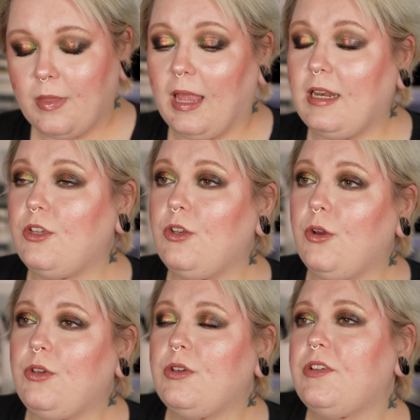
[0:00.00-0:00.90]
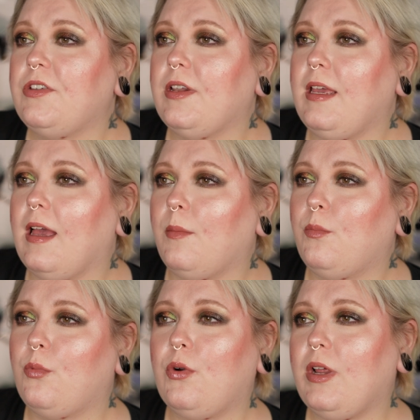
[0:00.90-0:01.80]
And usually
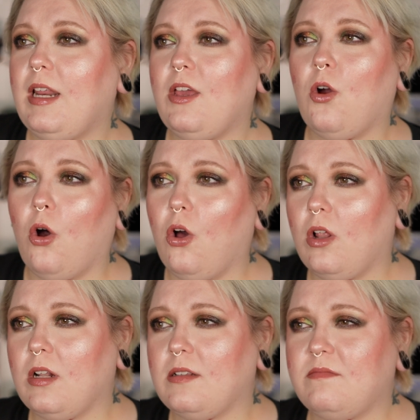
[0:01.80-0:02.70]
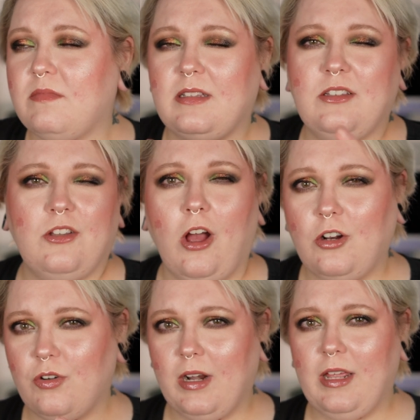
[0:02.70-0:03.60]
I'm really
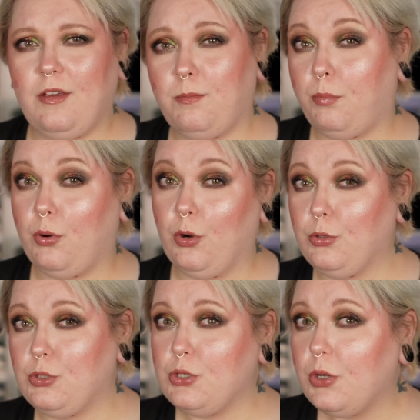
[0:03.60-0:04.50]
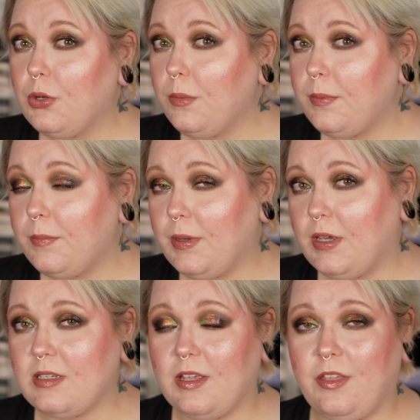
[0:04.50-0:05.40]
not really pro dupe
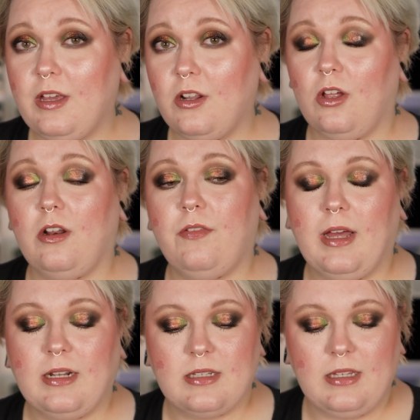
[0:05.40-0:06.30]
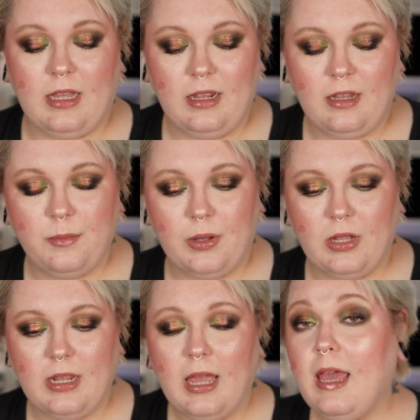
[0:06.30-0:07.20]
because I think a lot of that is stealing,
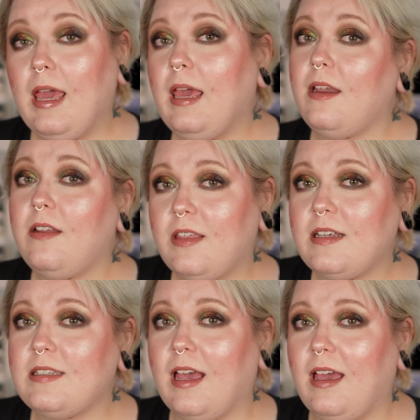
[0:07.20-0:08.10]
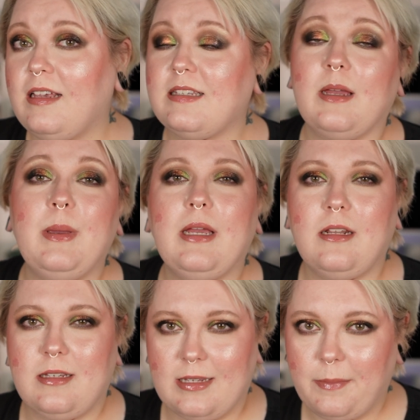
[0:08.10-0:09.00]
but here in this case I make an
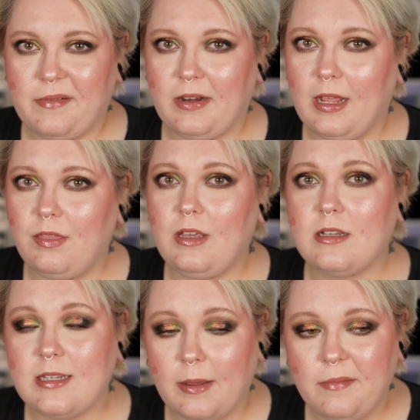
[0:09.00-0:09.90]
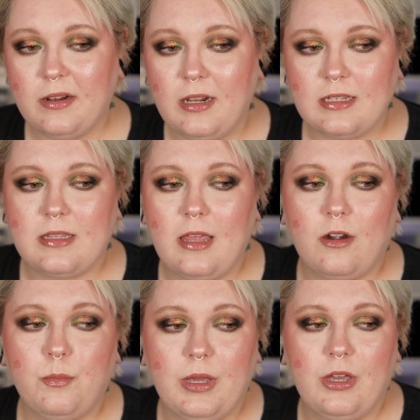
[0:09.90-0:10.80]
exception, and the exception is
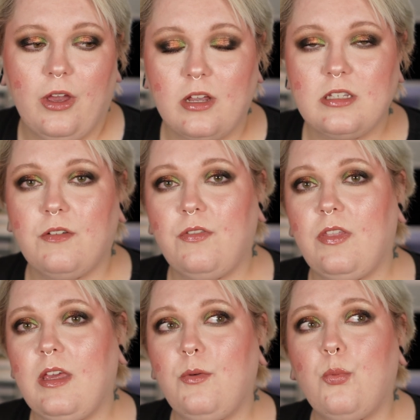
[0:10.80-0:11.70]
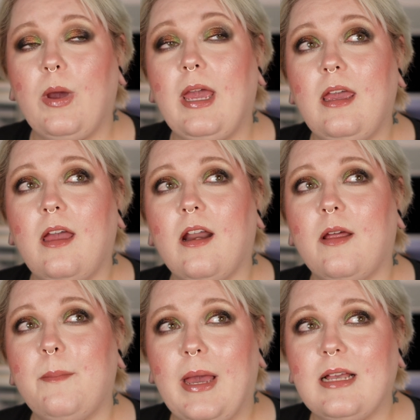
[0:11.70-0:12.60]
there because of the way
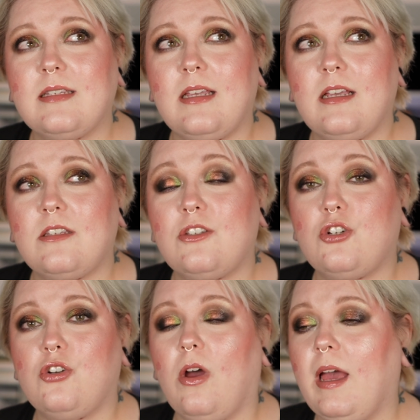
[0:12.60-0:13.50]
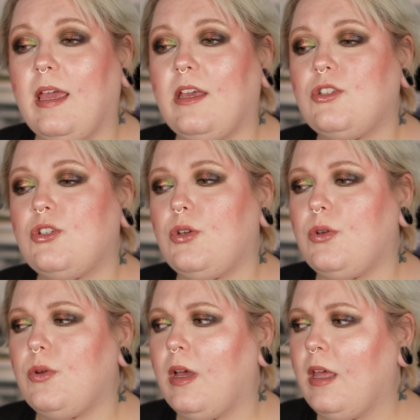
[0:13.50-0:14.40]
Hermes is trying
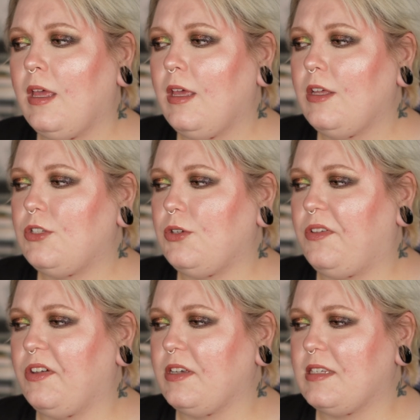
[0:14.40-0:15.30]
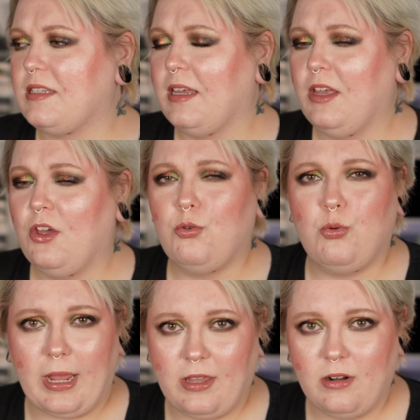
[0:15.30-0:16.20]
to just
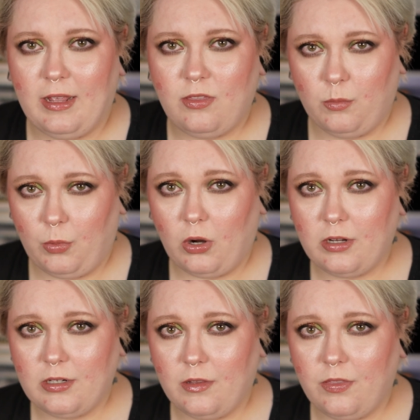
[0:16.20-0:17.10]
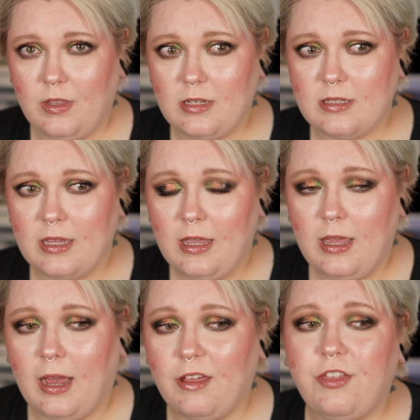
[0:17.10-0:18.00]
regulate the market on this.
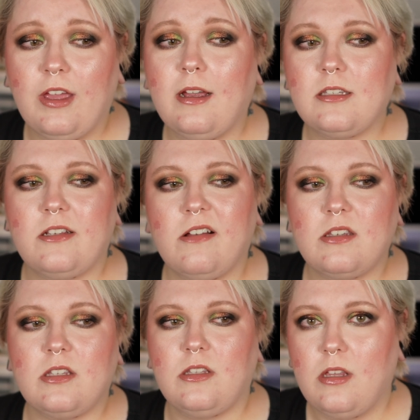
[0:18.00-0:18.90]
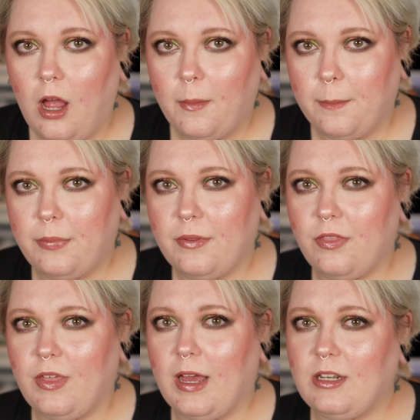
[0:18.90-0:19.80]
I think it's just dumb
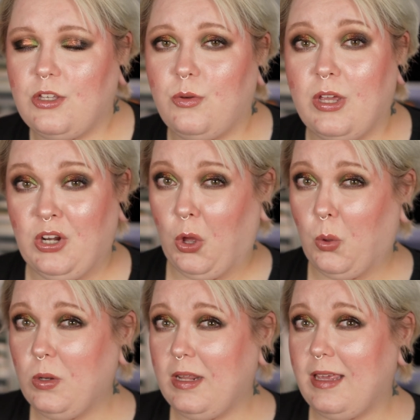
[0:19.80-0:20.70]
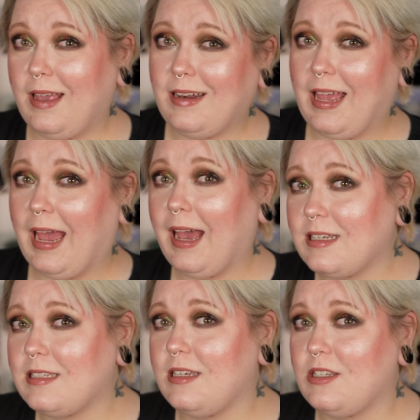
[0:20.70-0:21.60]
that you can only get
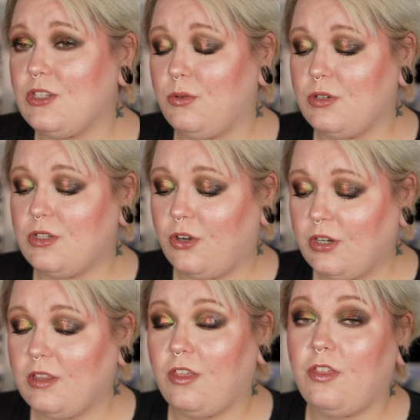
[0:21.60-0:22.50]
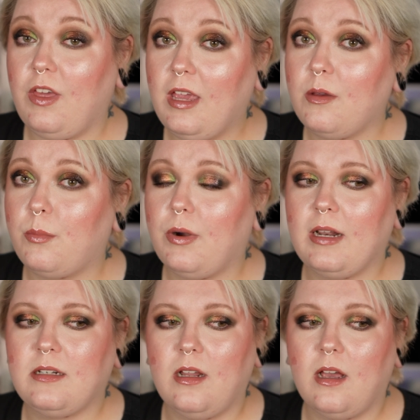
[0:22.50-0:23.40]
access to a certain thing a
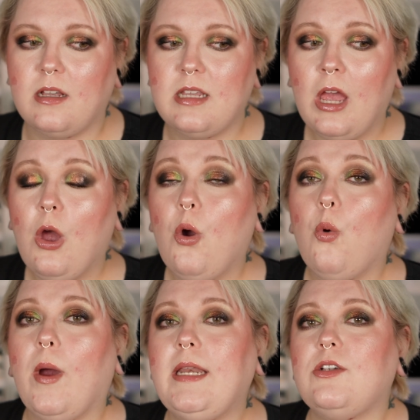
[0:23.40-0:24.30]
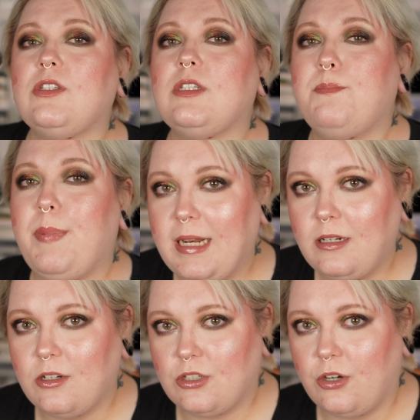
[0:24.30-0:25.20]
brand does when you
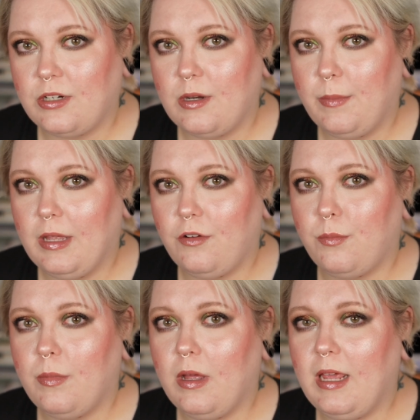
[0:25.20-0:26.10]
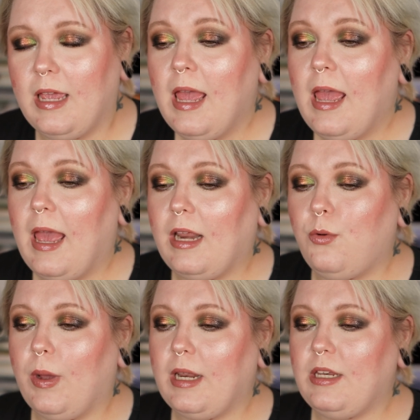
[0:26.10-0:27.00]
spend a certain amount of money
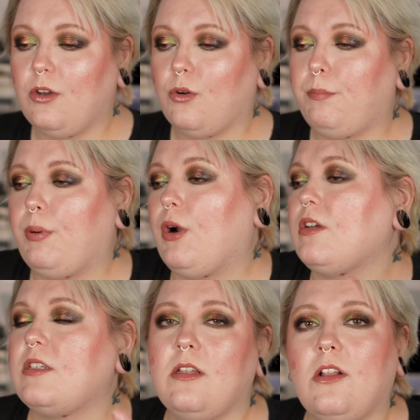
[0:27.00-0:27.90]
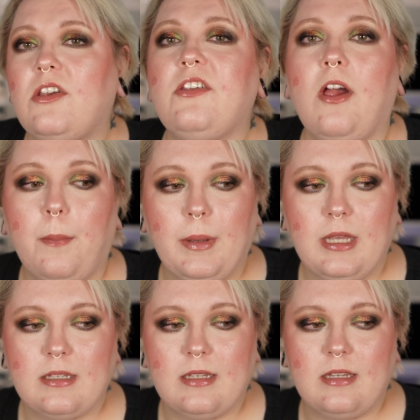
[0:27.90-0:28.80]
and when your personal
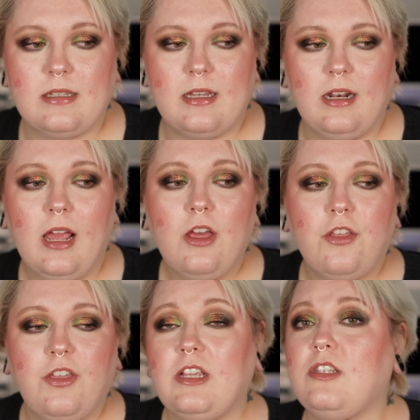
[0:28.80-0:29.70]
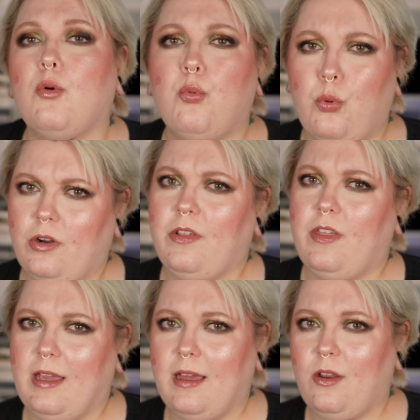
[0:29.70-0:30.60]
shopping assistant thinks you're
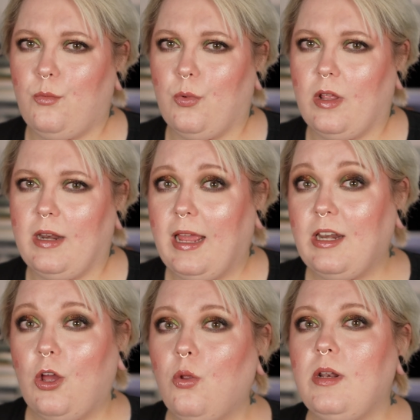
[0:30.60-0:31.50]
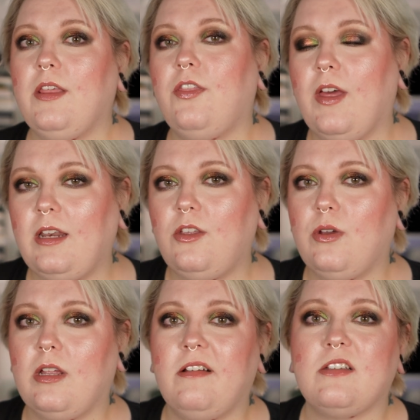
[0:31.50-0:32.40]
worthy getting one. And only then you
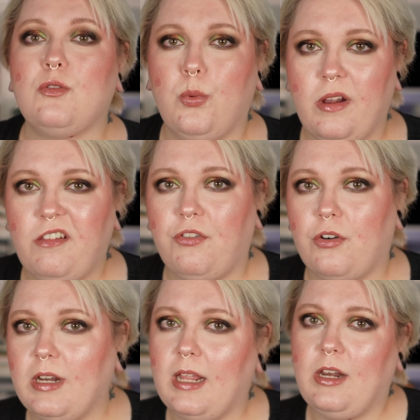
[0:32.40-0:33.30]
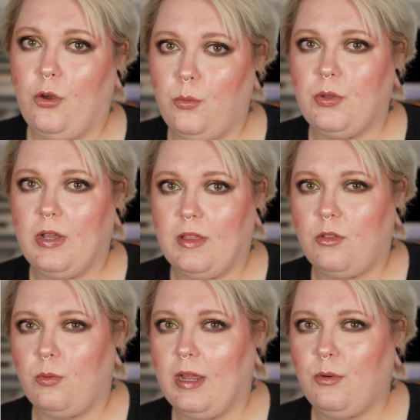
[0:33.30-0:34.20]
can just wish for it and hope you get
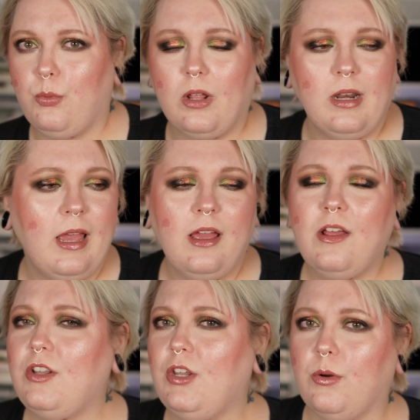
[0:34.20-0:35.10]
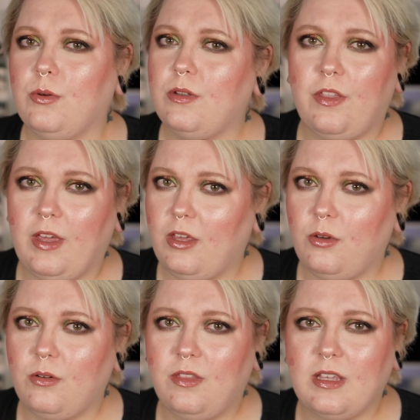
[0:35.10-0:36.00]
the right one. No, thank you.